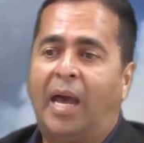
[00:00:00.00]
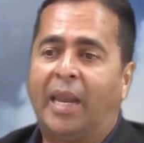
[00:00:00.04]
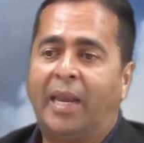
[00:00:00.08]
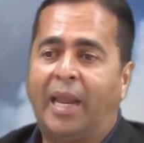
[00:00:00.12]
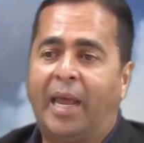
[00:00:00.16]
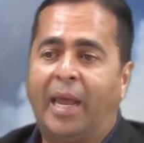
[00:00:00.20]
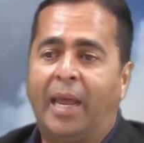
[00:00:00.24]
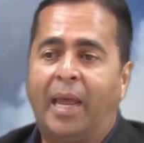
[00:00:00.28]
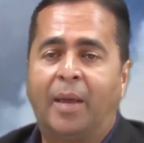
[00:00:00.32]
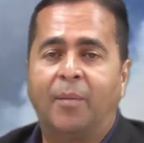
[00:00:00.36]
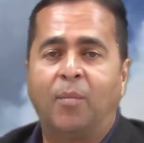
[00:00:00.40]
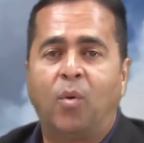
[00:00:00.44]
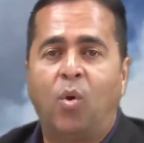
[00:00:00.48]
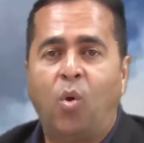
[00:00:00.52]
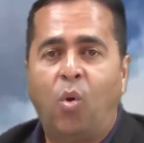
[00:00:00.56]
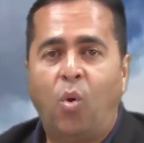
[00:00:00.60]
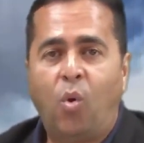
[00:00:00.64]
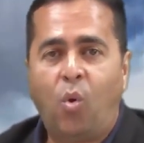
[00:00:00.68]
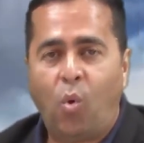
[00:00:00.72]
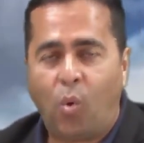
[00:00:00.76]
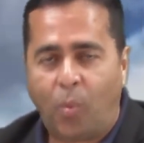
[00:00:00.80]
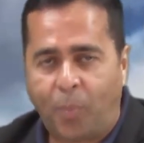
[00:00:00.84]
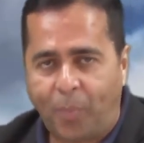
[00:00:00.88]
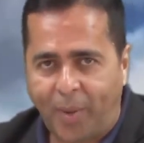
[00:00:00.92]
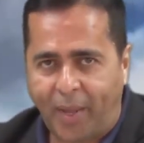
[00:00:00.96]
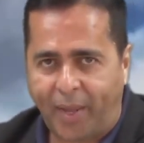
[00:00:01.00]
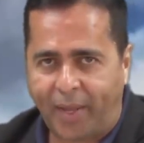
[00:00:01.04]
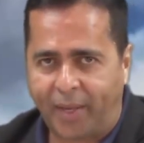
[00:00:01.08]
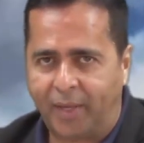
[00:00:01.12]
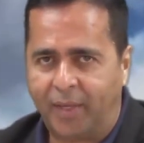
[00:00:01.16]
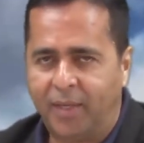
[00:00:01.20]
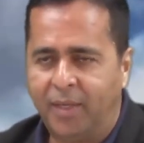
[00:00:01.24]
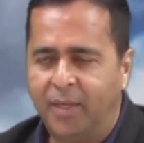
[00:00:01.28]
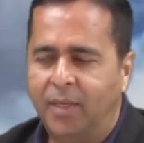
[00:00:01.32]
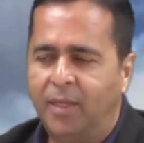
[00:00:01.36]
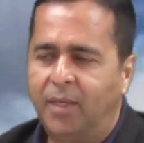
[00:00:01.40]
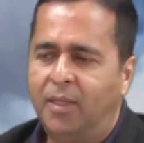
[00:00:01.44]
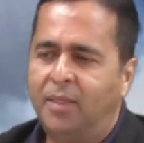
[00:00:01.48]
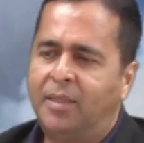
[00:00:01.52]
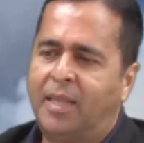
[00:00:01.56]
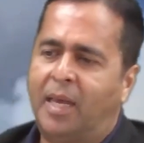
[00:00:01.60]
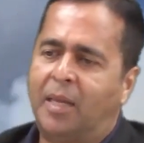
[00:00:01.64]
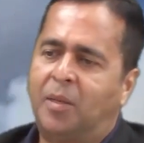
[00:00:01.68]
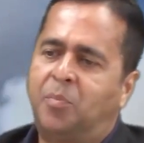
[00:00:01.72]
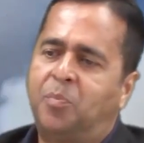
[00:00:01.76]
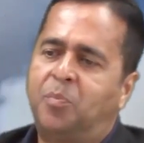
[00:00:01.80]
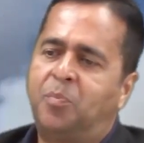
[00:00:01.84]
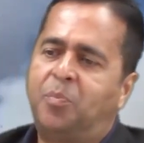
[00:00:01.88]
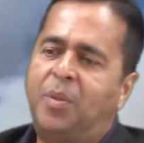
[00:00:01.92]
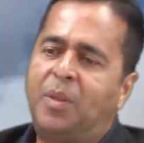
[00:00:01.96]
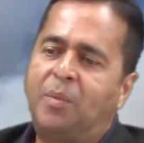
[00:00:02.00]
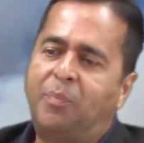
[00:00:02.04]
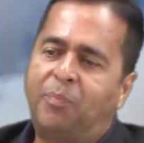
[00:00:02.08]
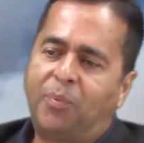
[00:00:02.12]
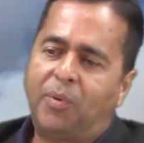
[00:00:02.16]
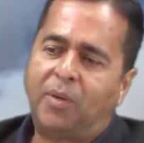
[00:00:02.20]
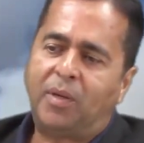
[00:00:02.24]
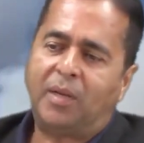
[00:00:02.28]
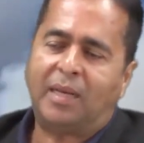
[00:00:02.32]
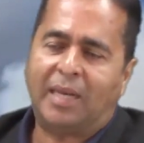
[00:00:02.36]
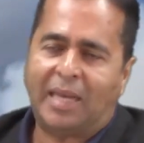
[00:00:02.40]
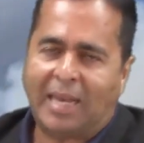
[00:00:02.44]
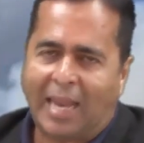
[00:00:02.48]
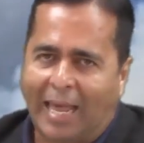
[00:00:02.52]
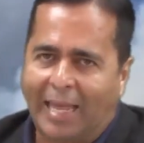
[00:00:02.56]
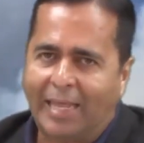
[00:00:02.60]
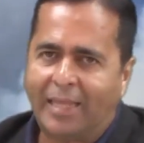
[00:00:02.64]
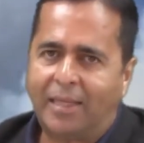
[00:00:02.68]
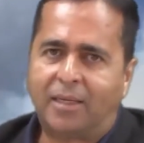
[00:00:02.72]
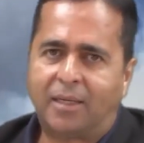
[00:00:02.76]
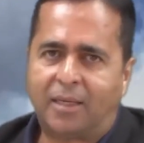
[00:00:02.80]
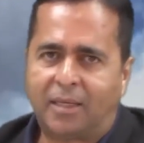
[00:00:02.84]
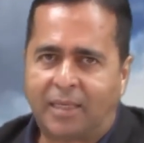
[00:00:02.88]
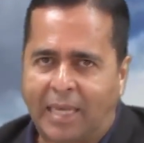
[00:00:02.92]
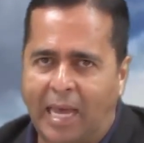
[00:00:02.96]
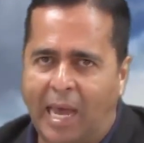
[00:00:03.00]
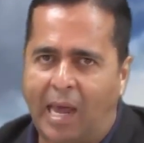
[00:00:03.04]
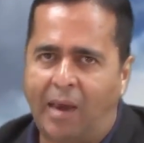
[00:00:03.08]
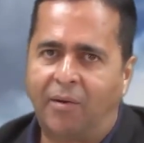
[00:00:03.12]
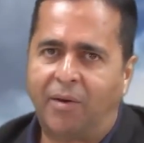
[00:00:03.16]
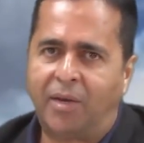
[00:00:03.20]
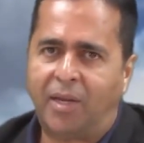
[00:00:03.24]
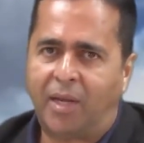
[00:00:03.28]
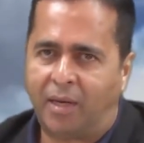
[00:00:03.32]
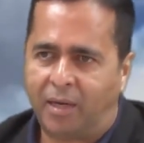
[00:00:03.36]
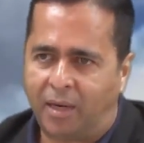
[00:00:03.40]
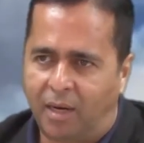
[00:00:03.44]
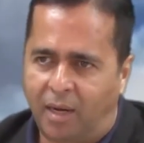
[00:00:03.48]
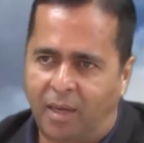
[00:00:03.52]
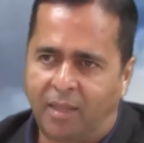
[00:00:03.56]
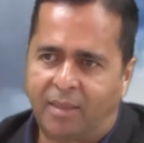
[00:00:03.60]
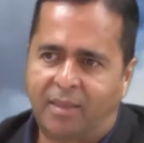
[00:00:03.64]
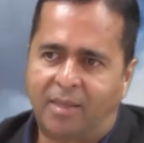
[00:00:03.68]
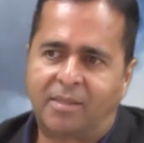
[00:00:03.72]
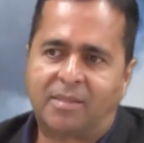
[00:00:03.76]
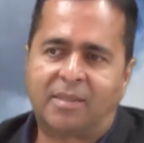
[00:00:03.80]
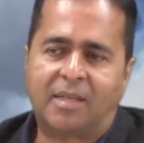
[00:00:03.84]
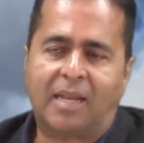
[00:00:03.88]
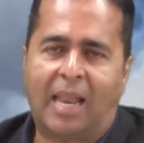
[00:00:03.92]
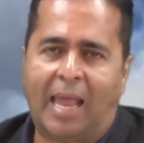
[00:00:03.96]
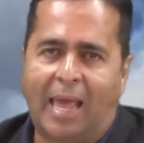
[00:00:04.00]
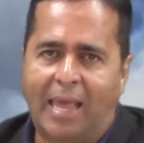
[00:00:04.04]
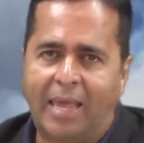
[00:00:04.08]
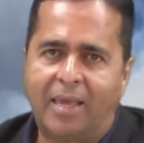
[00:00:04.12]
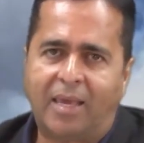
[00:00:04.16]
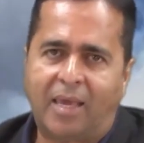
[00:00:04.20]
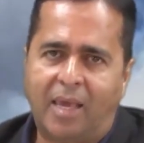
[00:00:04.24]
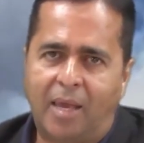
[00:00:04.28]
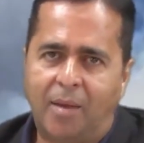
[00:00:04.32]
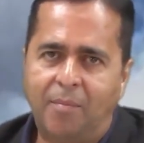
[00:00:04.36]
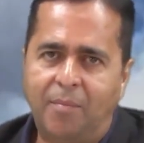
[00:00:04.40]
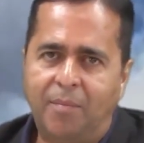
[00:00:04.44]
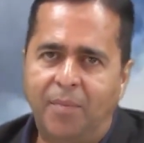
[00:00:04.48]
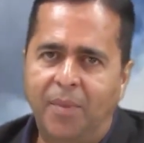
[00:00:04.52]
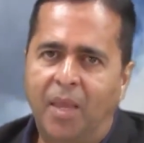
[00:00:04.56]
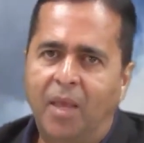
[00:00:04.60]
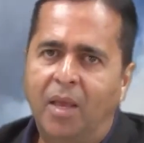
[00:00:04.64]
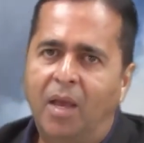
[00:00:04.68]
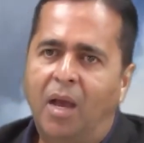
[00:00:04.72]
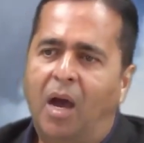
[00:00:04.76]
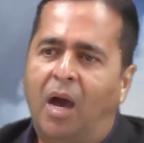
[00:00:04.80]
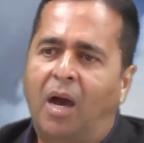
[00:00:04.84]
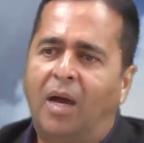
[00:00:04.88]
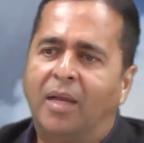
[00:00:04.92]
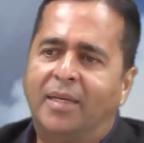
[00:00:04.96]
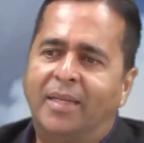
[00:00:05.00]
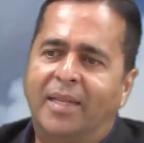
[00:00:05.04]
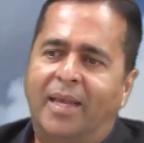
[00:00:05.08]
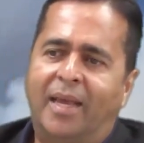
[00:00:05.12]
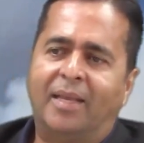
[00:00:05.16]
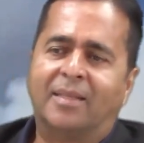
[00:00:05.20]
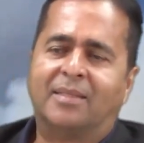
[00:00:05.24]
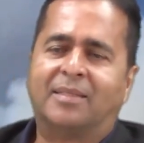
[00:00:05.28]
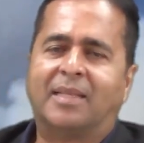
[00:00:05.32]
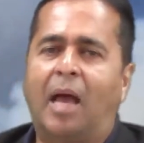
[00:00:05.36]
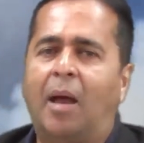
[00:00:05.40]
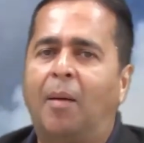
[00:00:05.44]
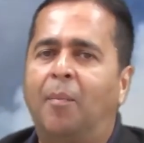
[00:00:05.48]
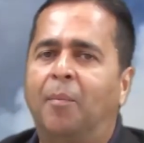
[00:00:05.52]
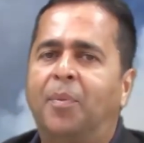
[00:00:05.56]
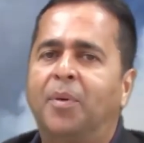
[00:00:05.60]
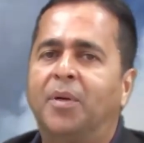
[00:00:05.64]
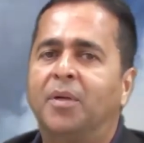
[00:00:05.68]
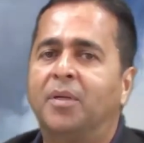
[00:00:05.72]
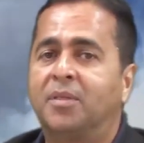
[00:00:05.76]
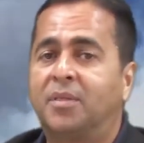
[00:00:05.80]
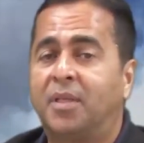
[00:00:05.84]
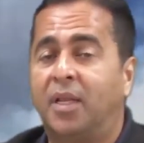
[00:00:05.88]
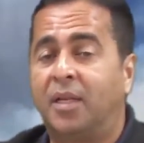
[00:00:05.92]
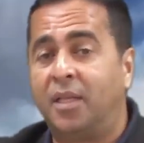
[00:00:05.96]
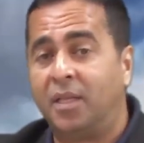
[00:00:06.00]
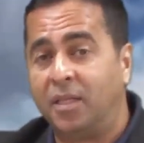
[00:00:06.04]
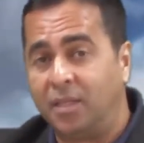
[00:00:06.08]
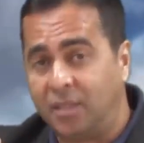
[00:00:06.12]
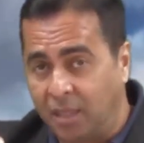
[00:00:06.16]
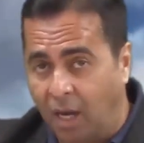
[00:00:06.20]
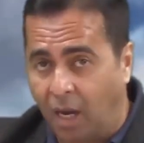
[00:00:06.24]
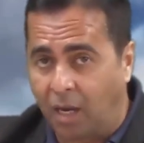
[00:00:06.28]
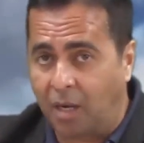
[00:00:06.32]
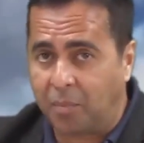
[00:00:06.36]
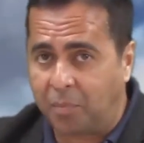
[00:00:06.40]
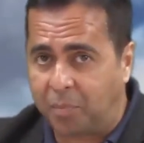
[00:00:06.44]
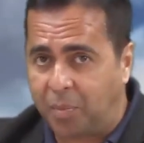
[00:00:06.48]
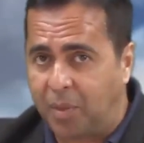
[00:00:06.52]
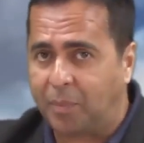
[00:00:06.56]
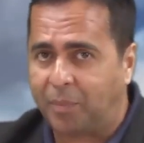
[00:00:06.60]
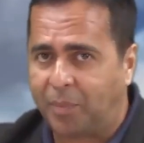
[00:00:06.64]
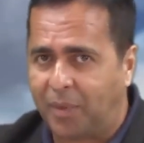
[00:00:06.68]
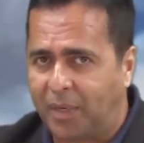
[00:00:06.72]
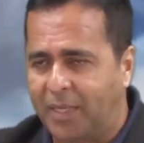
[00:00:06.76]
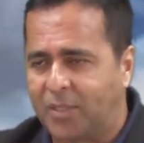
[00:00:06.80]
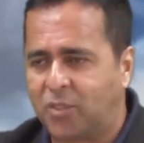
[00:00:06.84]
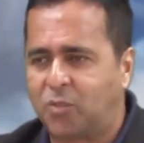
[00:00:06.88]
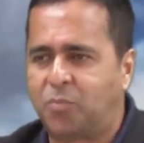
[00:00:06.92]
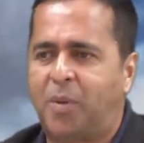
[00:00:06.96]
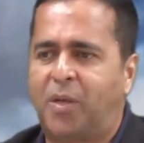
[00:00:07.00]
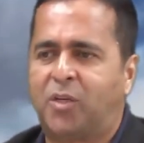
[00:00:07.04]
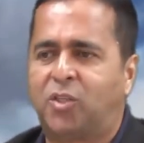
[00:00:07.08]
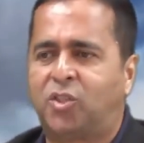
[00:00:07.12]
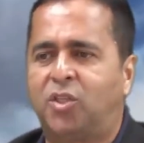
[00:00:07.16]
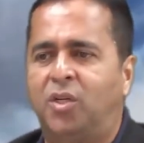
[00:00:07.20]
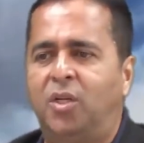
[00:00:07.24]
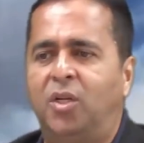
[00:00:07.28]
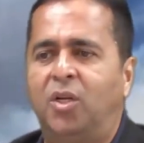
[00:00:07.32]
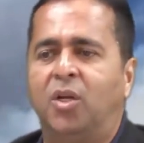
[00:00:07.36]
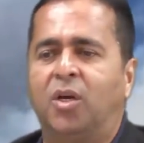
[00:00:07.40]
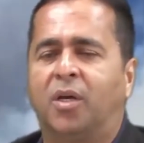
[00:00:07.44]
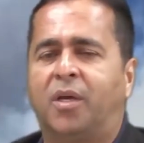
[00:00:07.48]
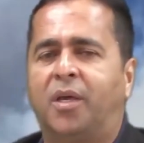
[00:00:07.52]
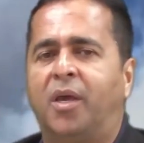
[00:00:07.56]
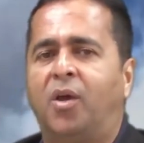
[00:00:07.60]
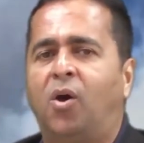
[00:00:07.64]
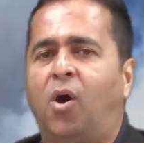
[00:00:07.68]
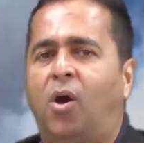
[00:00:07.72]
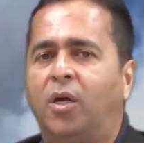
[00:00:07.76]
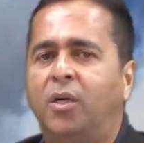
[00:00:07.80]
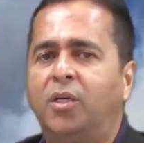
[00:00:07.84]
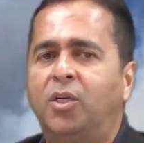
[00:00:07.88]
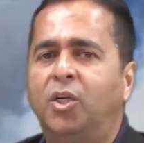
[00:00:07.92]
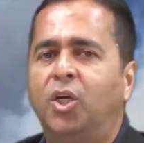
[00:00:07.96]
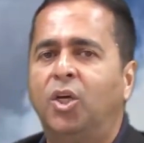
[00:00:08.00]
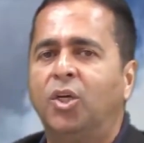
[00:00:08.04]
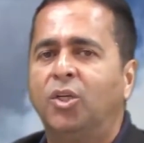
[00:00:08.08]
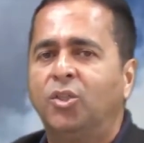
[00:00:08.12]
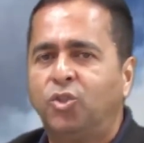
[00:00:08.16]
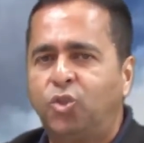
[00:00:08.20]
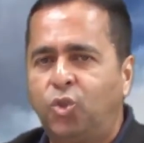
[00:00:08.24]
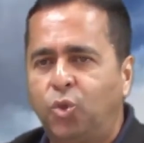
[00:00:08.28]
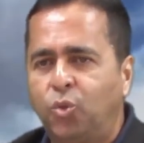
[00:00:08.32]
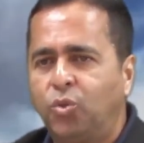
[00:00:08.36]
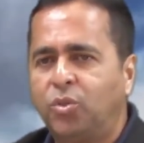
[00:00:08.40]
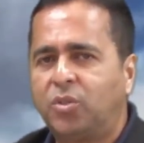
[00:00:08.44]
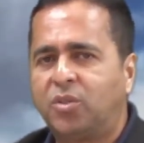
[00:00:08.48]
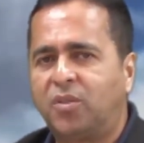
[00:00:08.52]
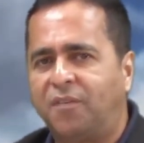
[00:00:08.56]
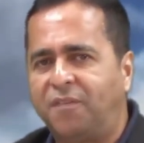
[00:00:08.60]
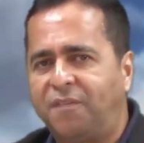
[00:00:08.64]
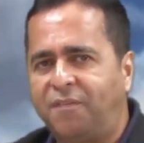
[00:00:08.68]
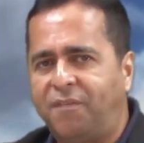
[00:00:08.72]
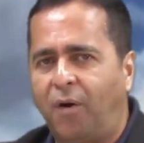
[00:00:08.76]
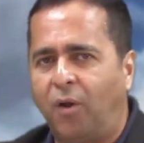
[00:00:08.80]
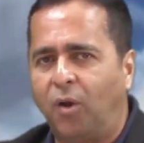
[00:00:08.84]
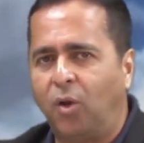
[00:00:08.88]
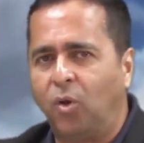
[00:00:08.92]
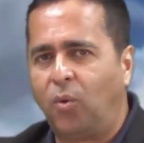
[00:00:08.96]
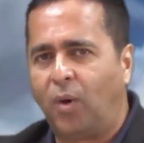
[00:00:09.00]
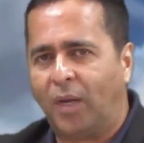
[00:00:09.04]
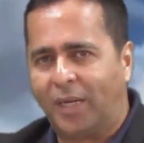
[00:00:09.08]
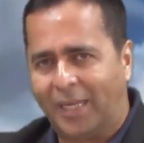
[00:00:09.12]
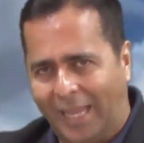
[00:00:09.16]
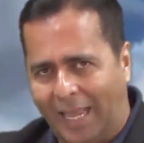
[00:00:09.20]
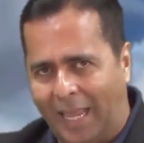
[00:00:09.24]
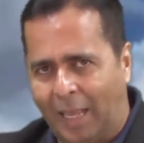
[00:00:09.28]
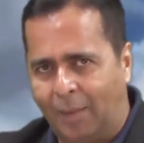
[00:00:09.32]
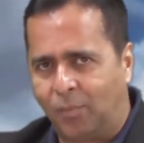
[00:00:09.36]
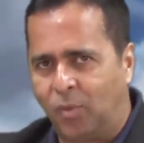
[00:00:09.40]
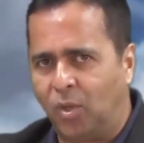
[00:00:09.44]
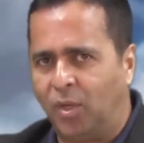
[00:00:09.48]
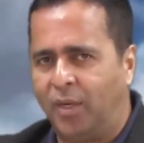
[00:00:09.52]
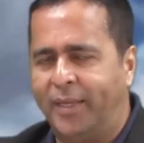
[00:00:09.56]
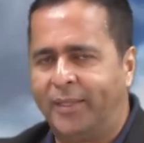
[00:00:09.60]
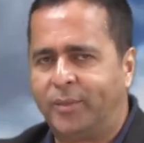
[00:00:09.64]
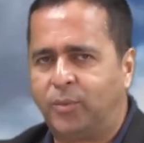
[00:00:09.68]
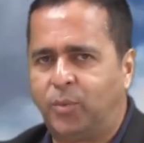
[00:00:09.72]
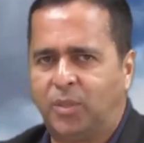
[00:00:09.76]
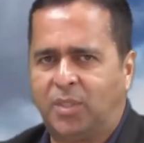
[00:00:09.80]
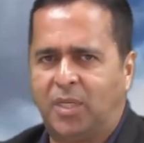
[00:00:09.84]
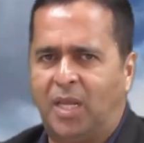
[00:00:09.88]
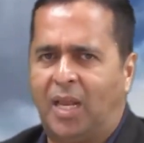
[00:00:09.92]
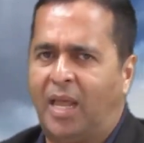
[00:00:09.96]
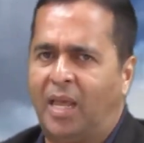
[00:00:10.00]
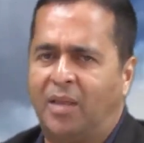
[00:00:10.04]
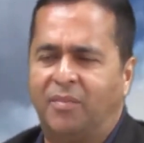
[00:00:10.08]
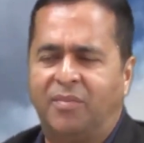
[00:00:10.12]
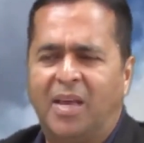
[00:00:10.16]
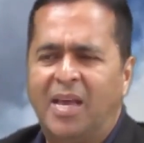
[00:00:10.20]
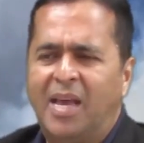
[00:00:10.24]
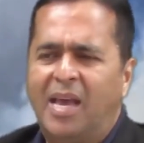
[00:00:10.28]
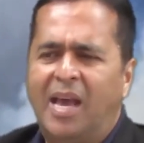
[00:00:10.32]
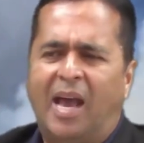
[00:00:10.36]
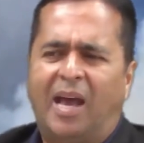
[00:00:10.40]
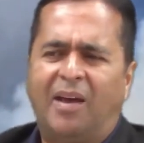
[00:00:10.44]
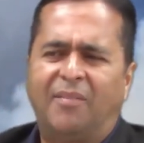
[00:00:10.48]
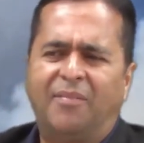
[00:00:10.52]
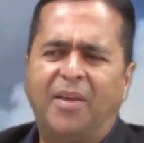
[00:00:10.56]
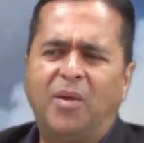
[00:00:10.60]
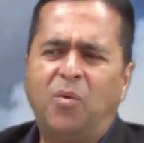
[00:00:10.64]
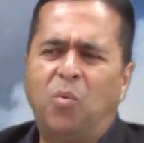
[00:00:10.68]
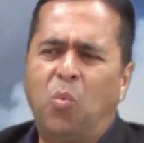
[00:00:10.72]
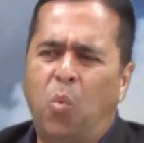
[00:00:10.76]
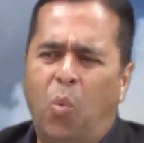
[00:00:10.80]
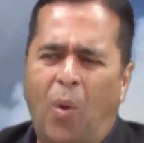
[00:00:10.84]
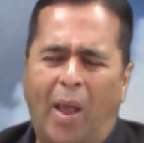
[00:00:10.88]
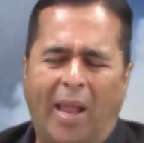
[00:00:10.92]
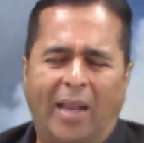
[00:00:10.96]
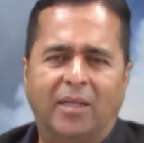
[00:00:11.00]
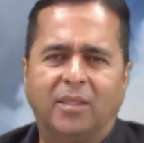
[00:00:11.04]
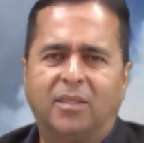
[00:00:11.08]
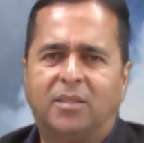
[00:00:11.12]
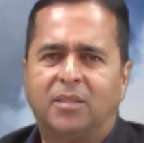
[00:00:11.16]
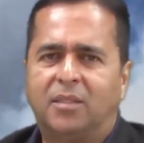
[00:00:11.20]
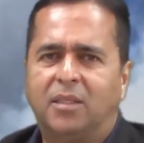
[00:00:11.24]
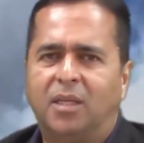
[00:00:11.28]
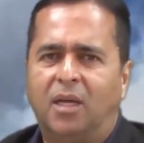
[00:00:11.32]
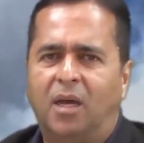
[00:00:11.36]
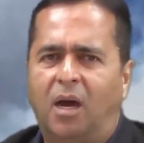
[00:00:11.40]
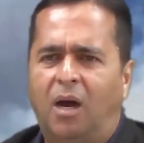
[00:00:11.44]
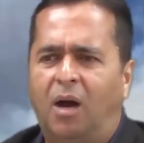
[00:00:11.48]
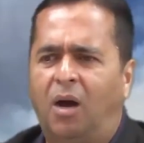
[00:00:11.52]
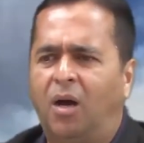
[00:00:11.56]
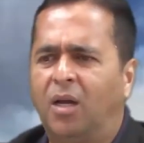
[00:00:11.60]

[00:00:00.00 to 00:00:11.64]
And I am hoping that people like Gary and others like him are the examples that the young people, especially looking on, choose to follow and emulate with your life. Having wealth,